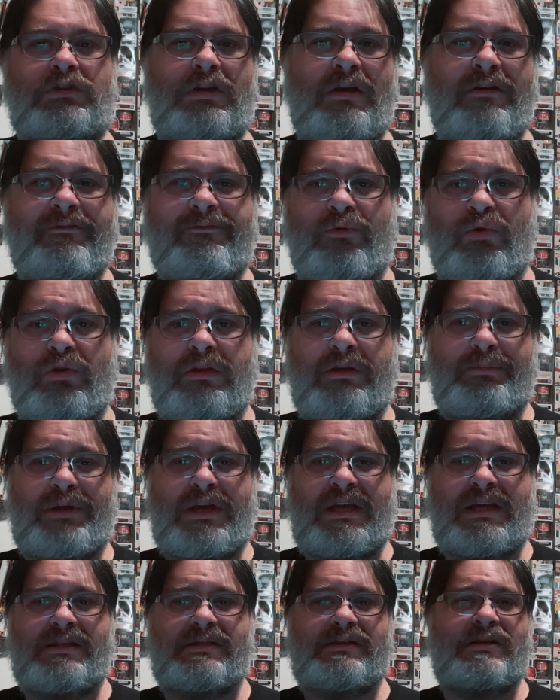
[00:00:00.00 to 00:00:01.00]
for the
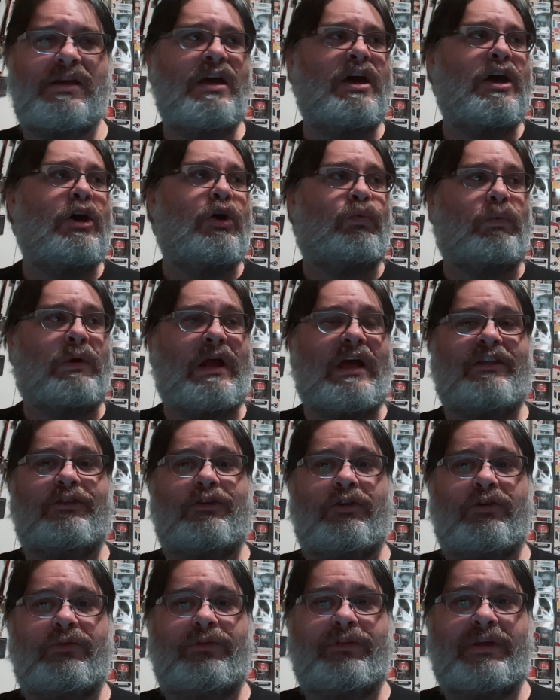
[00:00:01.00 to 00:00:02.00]
bands,
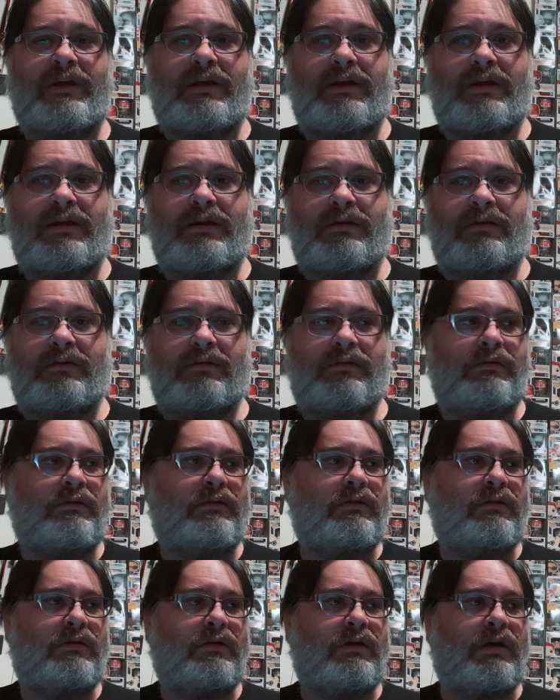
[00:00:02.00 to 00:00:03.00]
rather than
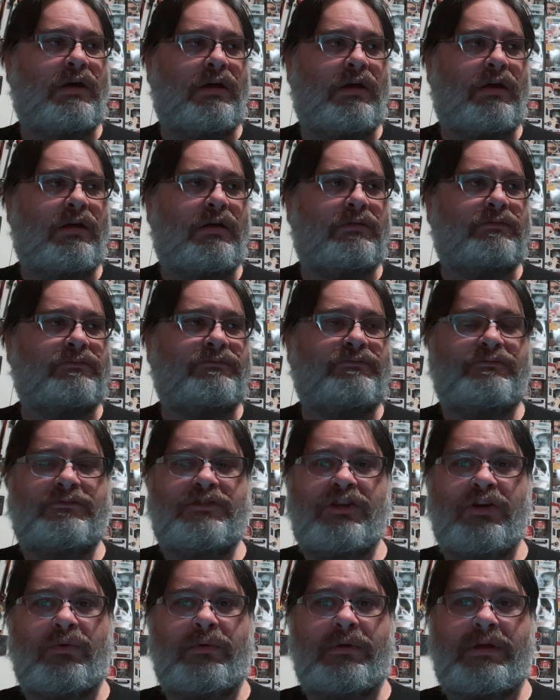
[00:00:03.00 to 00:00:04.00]

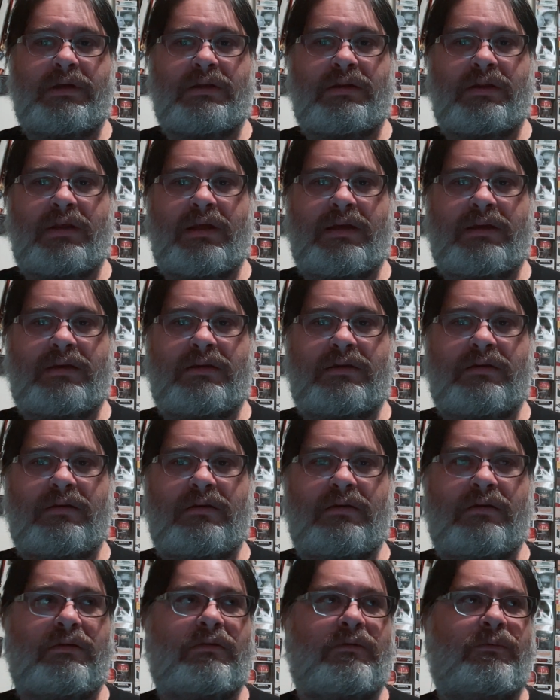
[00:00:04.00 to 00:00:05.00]
doing like
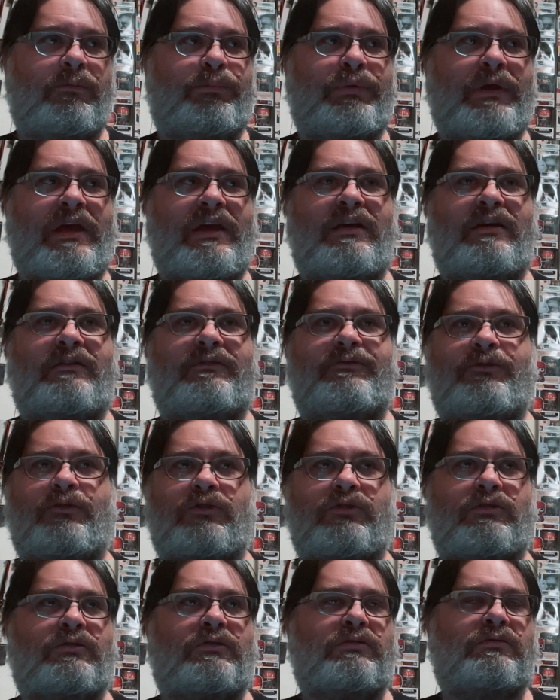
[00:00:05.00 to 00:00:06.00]
paying
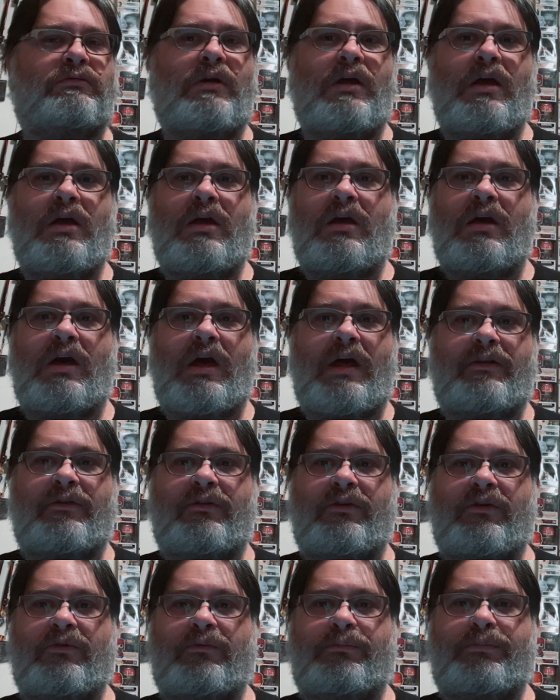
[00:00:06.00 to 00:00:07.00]
for, I don't
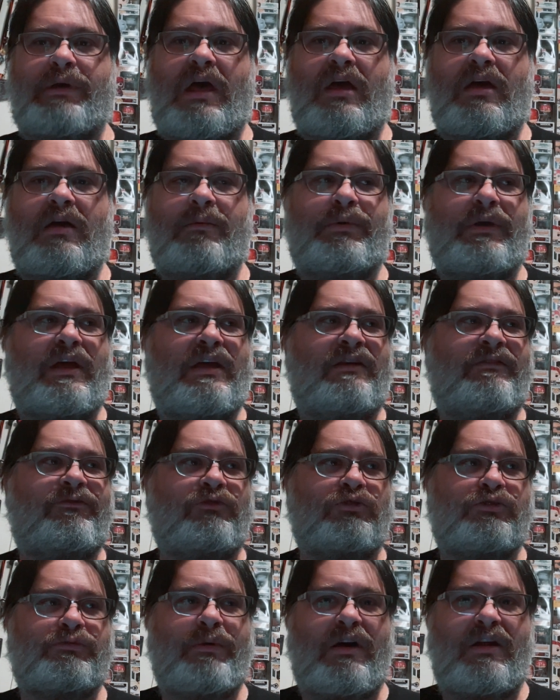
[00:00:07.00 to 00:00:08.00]
know, paying
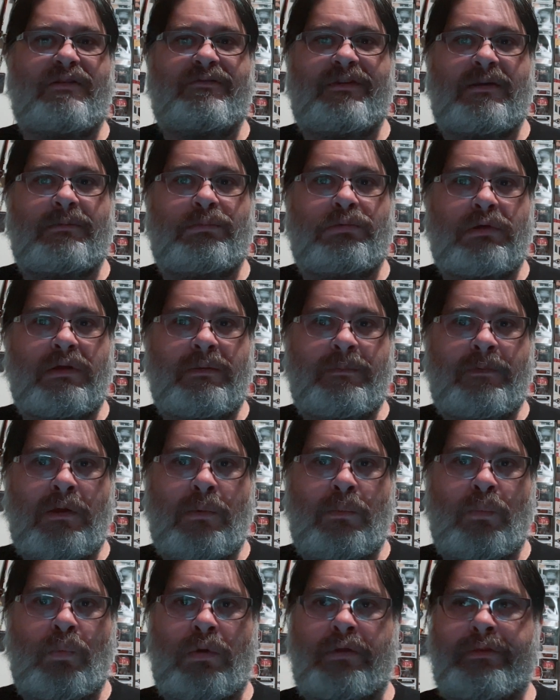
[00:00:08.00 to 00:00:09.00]
for Spotify
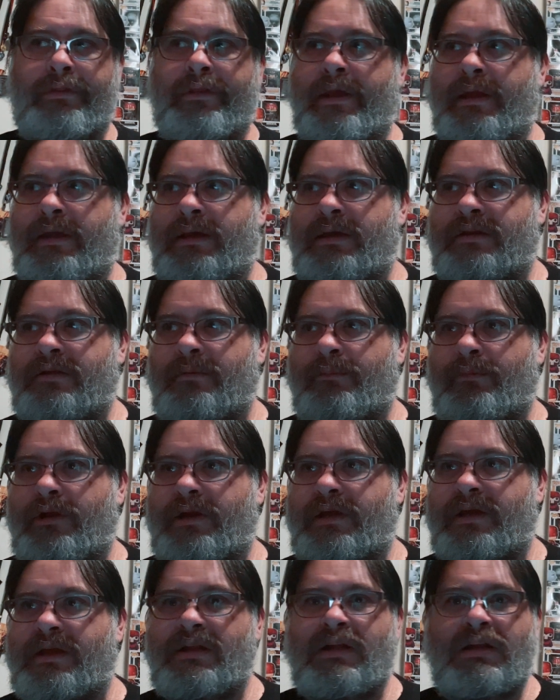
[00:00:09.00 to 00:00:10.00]
Premium, where they get the
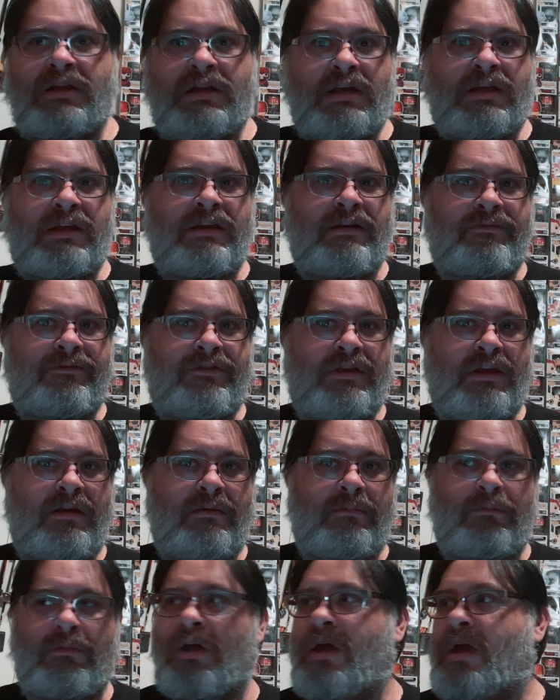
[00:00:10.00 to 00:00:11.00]
money and then they give
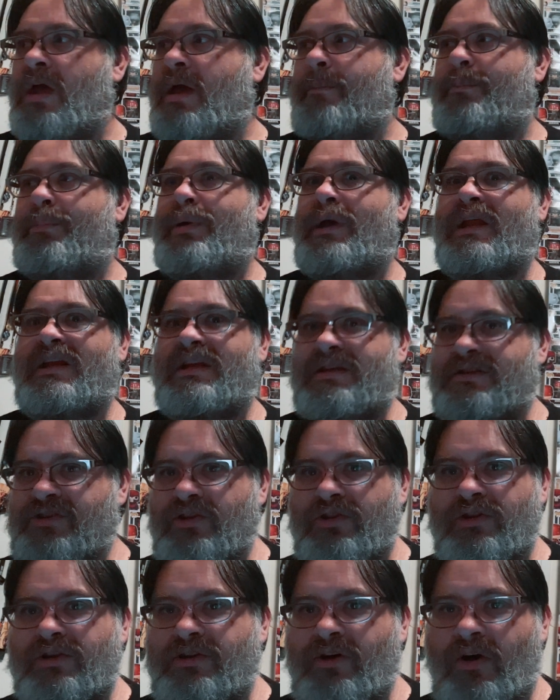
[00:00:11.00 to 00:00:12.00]
them pennies
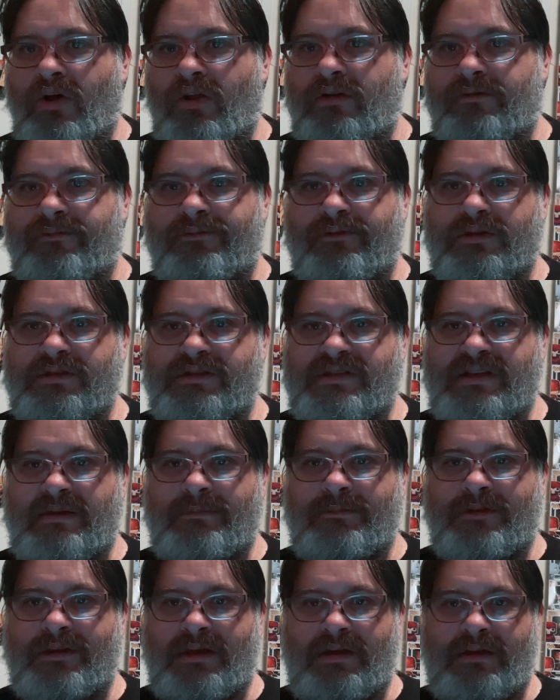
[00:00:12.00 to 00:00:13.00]
on the dollar for the
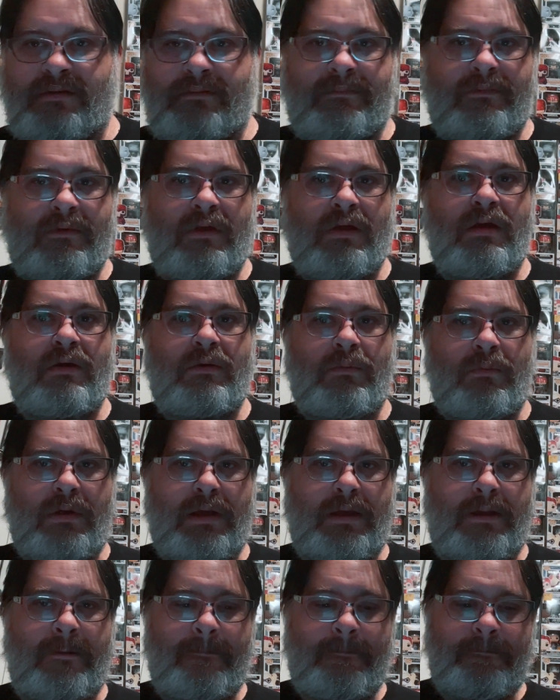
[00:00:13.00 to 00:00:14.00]
same thing,
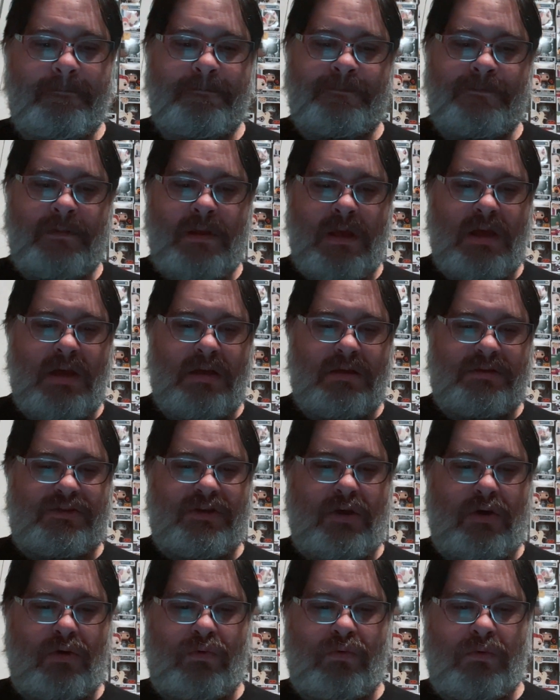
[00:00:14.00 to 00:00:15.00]
right?
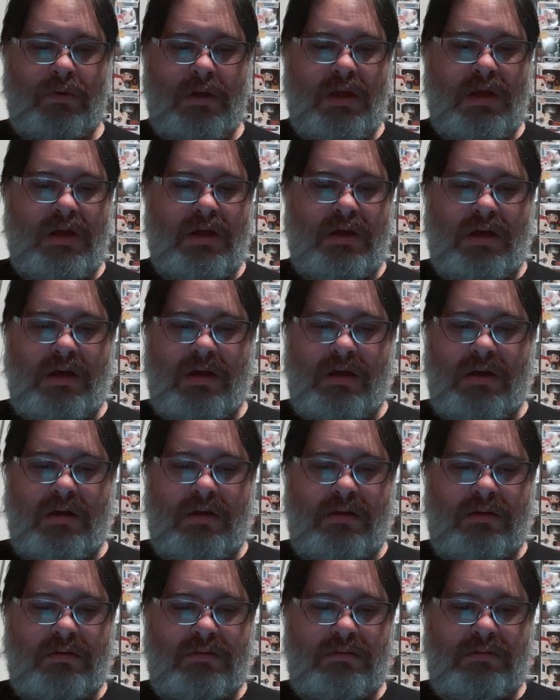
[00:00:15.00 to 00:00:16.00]
So so